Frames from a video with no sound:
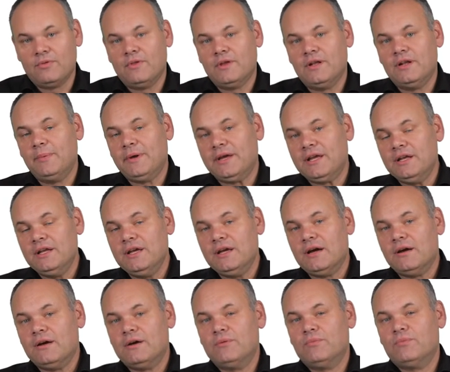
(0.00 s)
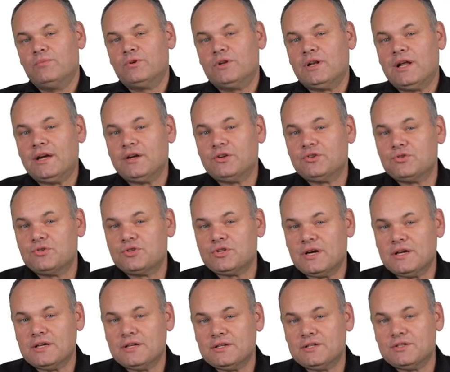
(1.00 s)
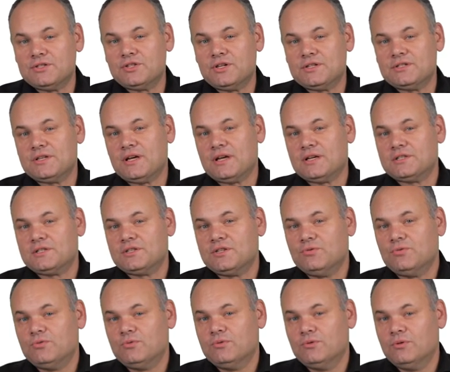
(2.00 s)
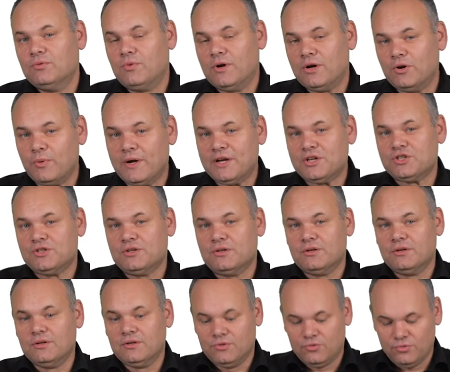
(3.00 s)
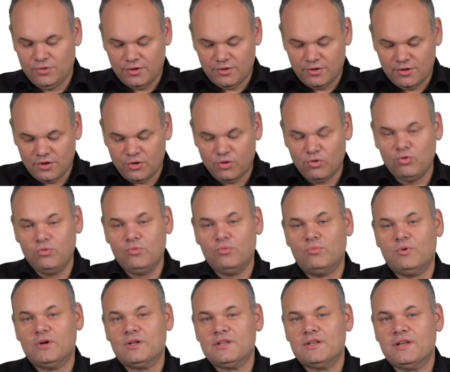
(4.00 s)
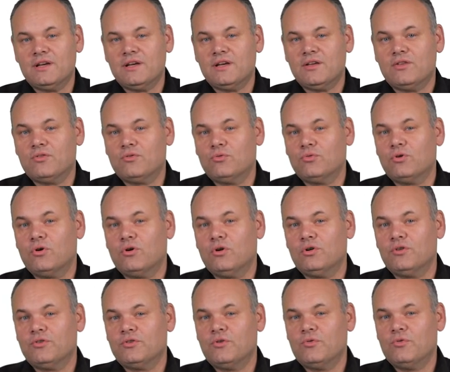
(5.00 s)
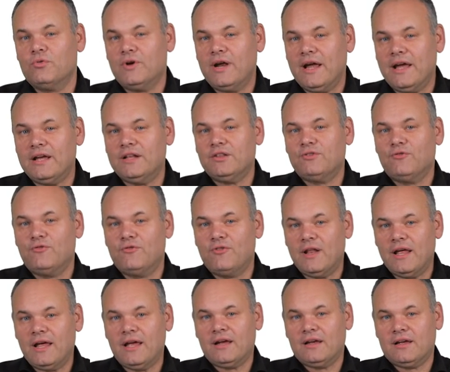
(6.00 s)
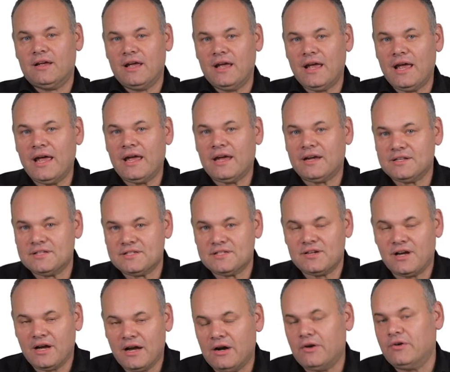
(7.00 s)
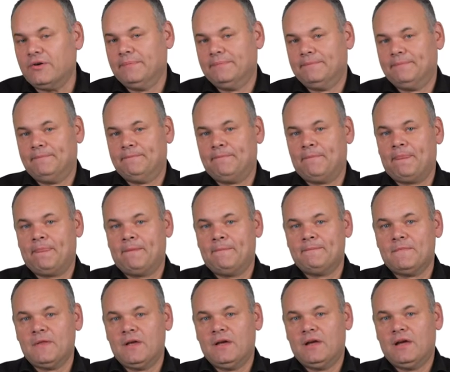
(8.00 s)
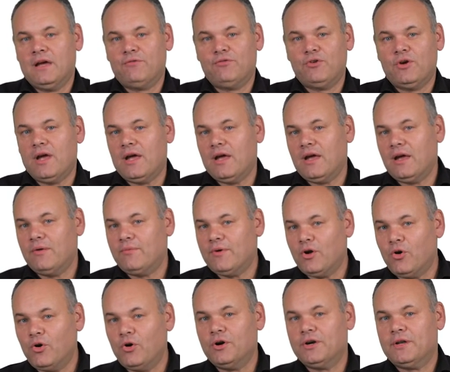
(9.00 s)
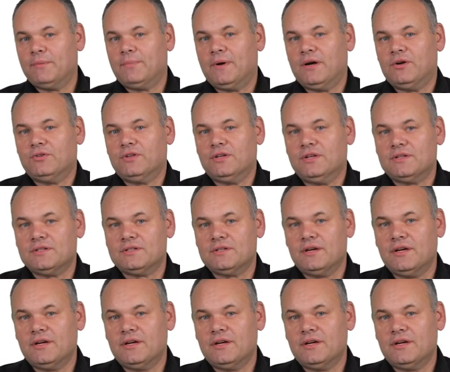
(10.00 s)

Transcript: In the beginning, I would like to just ask you one question. Do you know what the so-called red flag acts are? Have you ever heard about it?